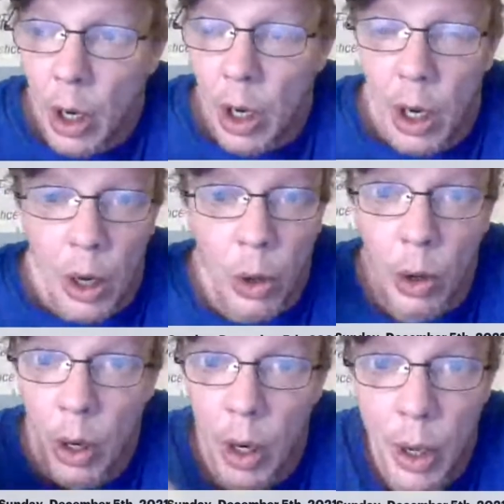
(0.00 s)

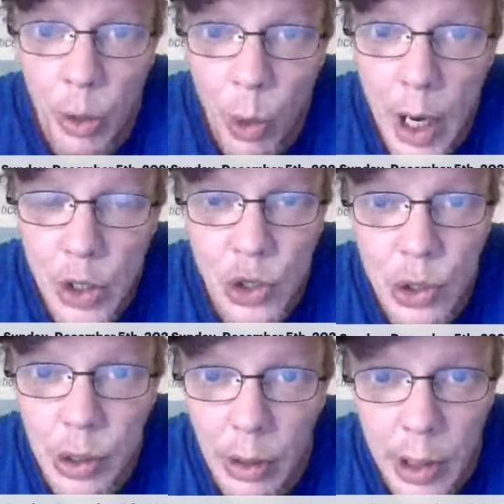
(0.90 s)
or otherwise
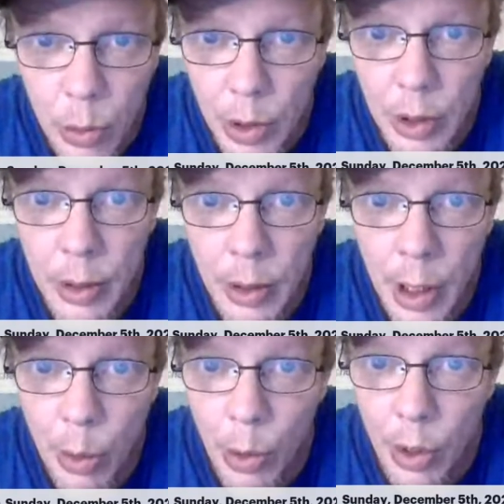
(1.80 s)
delinquent.
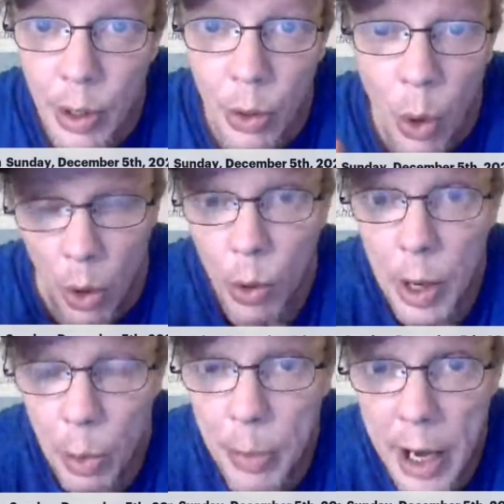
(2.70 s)
They were, or they
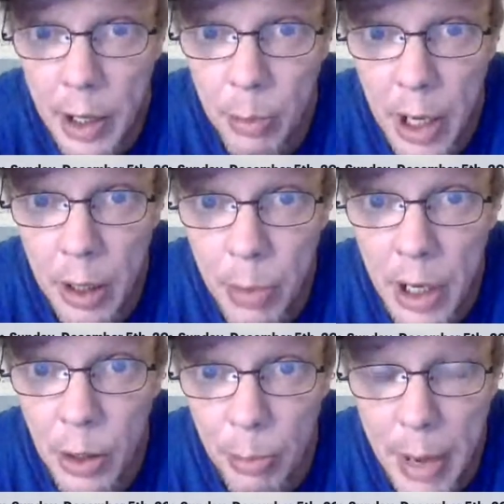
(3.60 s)
were paying and paying and
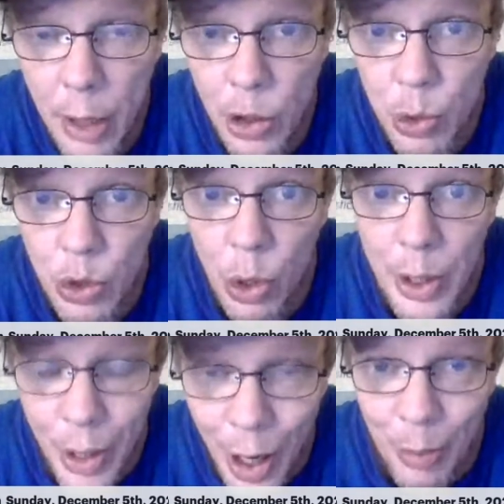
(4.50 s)
paying. Their balance was
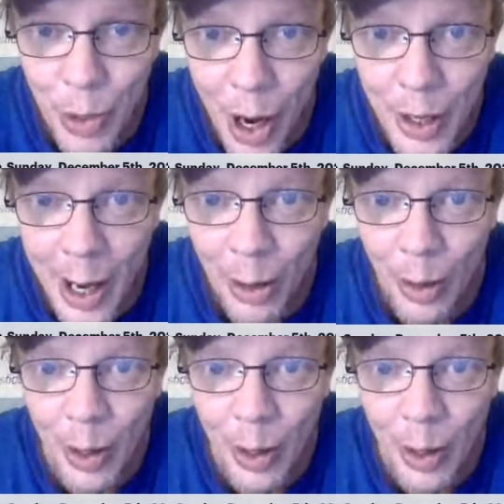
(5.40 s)
going up, not down.